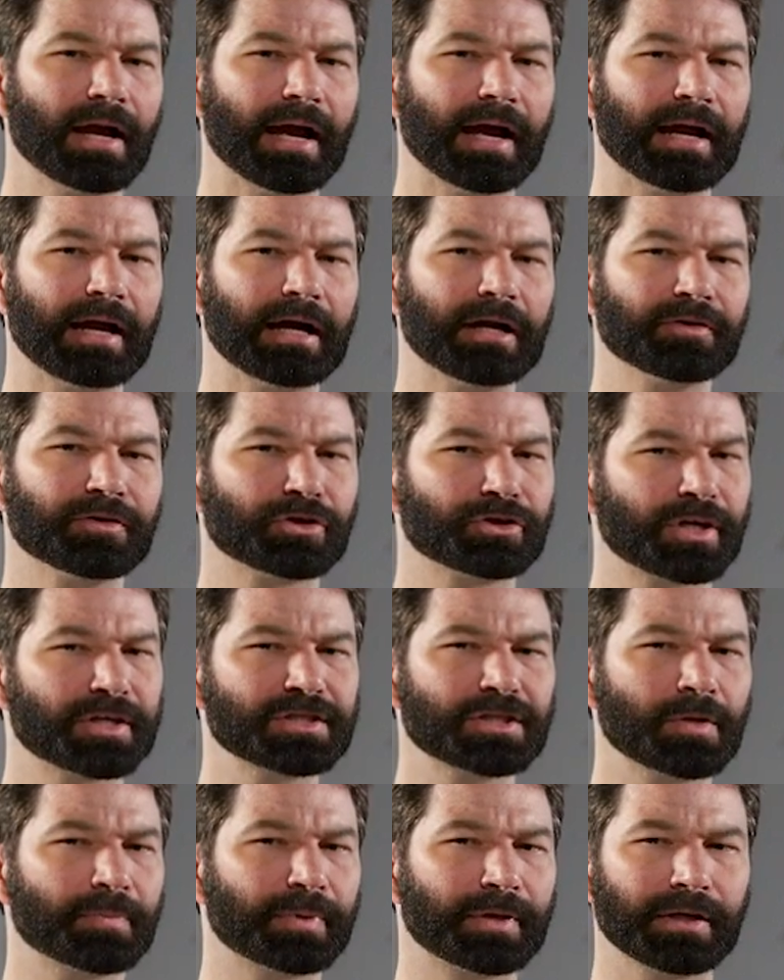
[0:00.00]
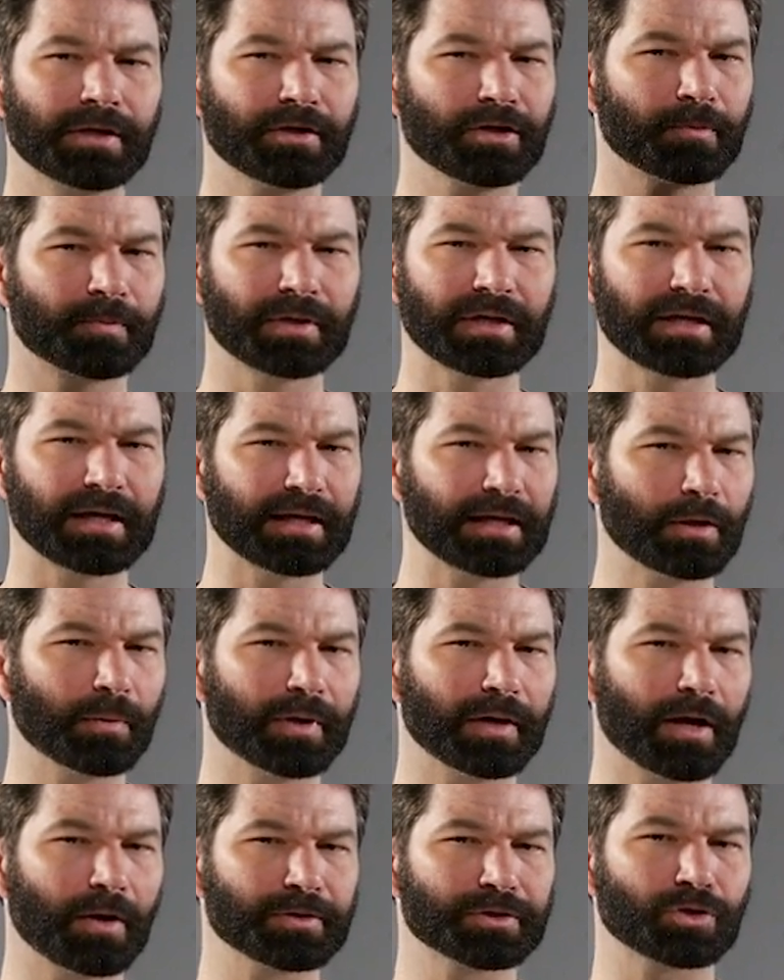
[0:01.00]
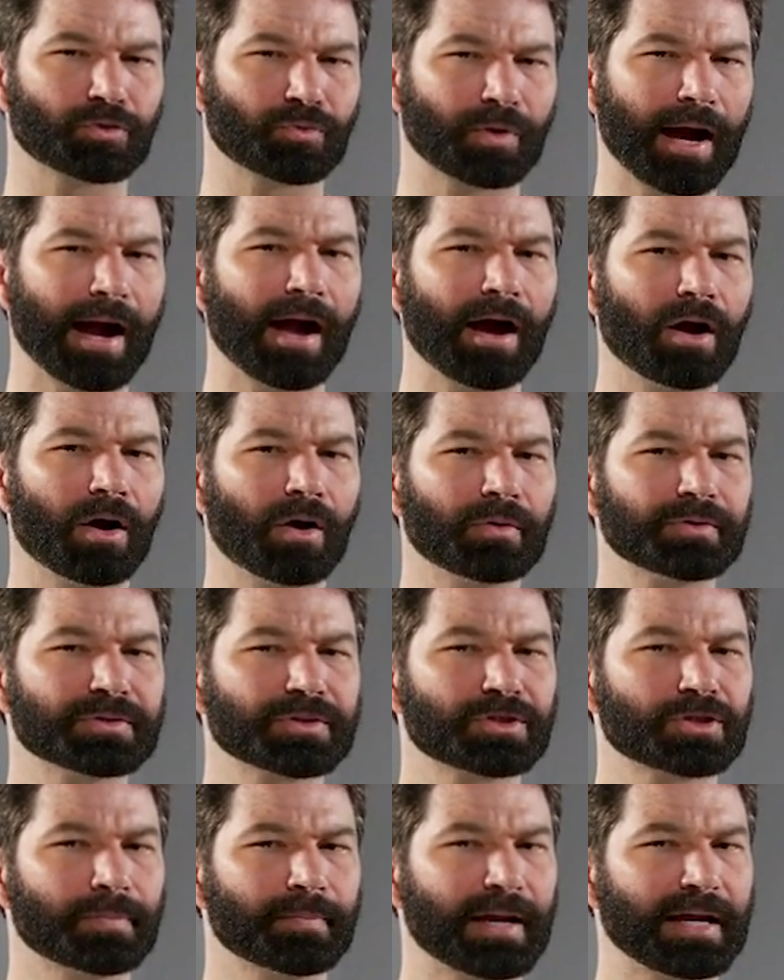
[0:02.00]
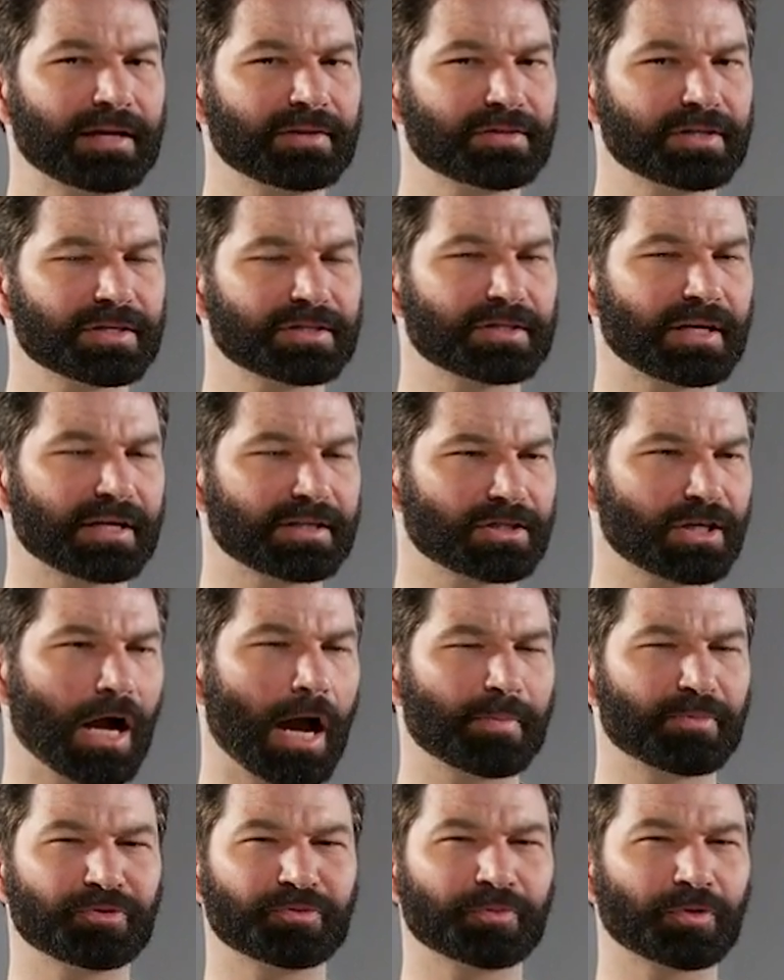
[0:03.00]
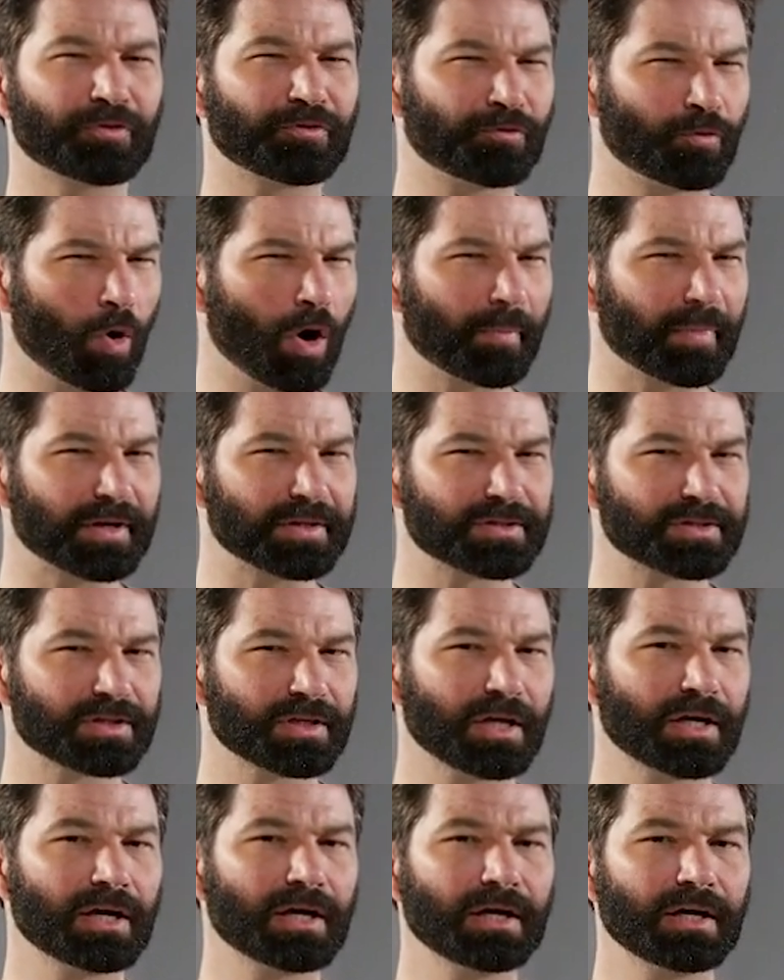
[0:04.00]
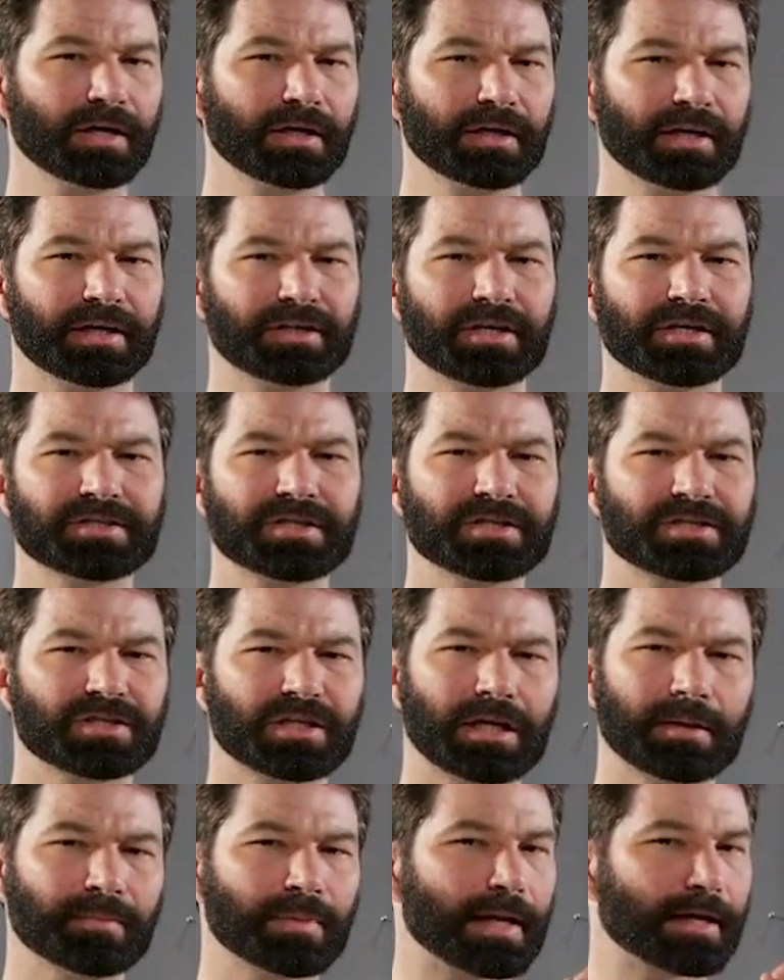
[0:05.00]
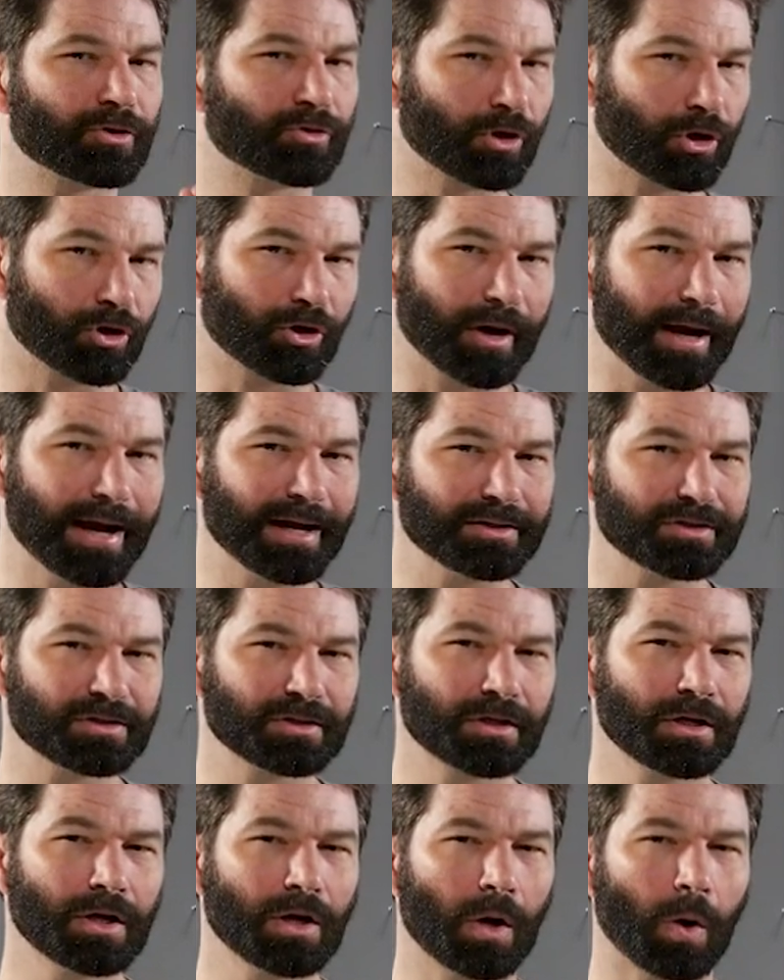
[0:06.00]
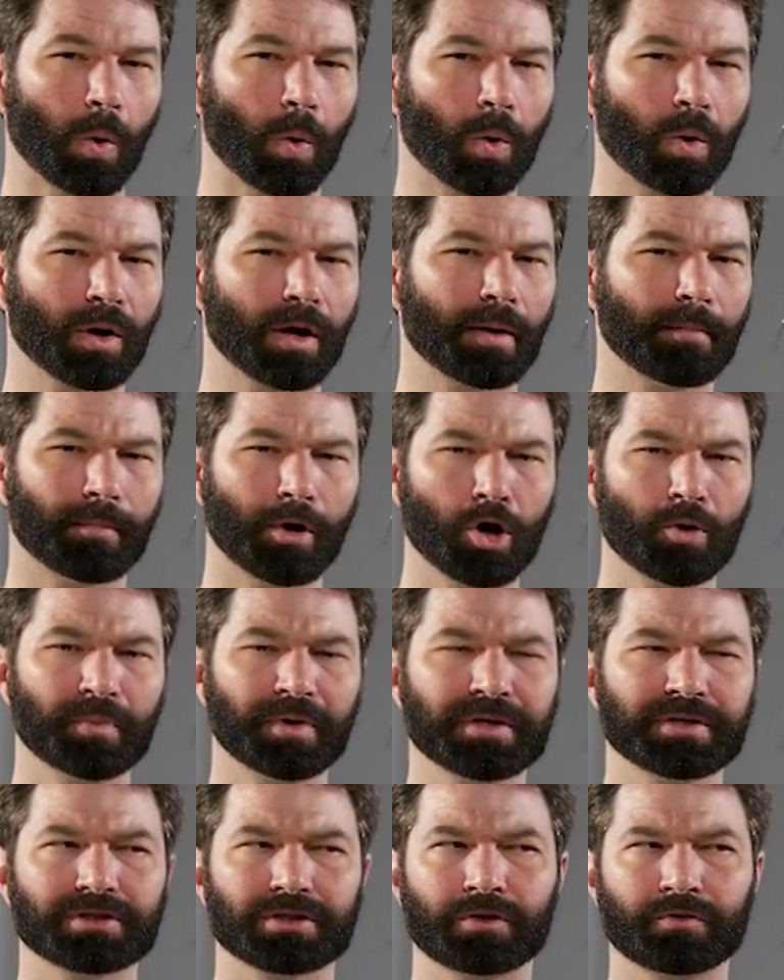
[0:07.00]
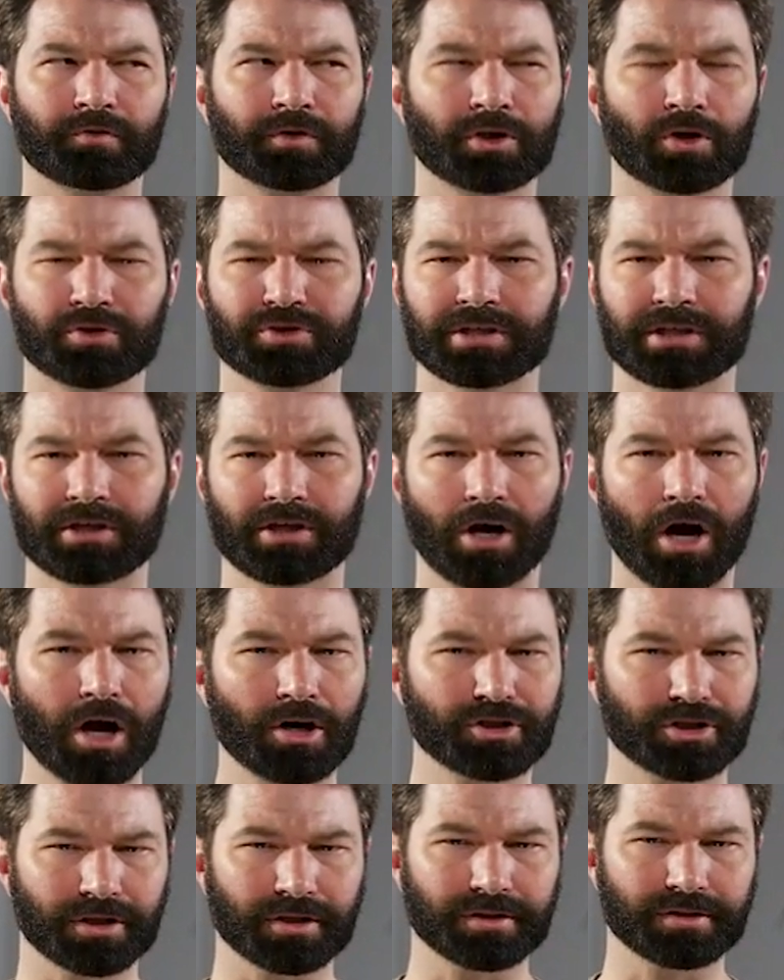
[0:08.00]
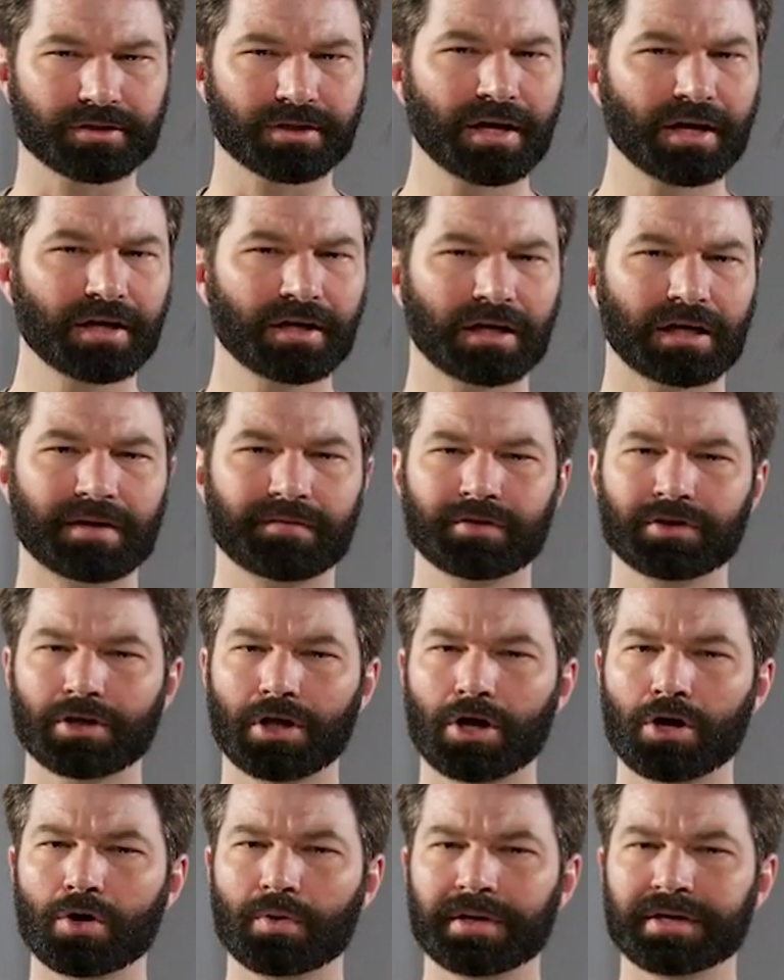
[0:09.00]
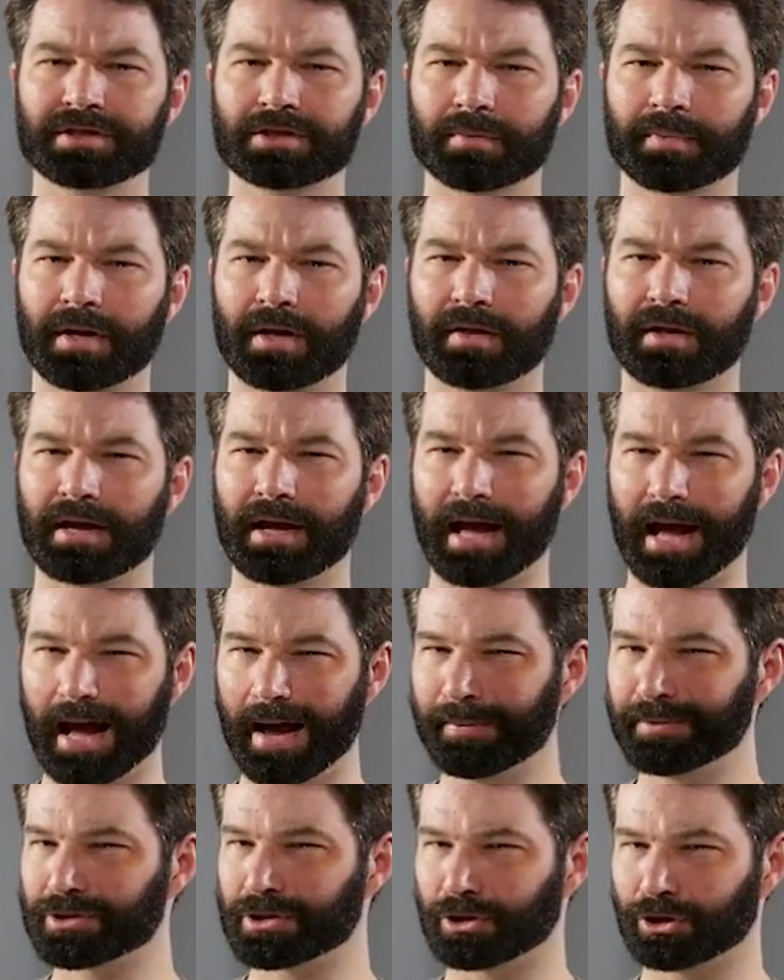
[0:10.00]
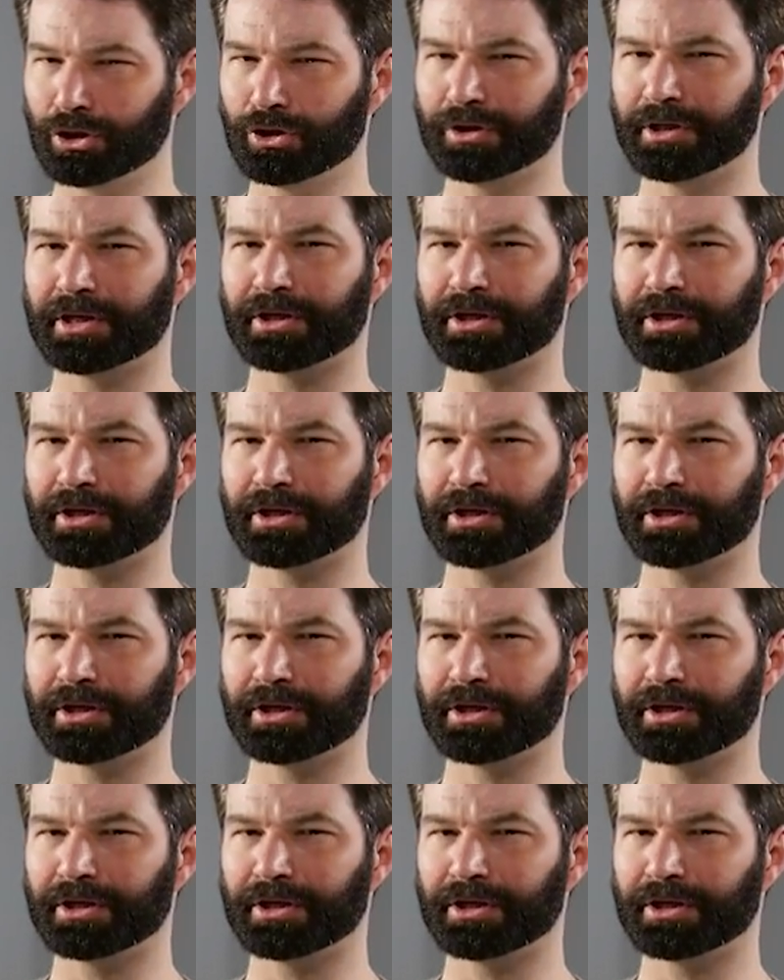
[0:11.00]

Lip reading: and there doesn't appear to be anyone else around to make this a type of performance. It doesn't seem like regret or a moment of guilty conscience, even though Isabella absolutely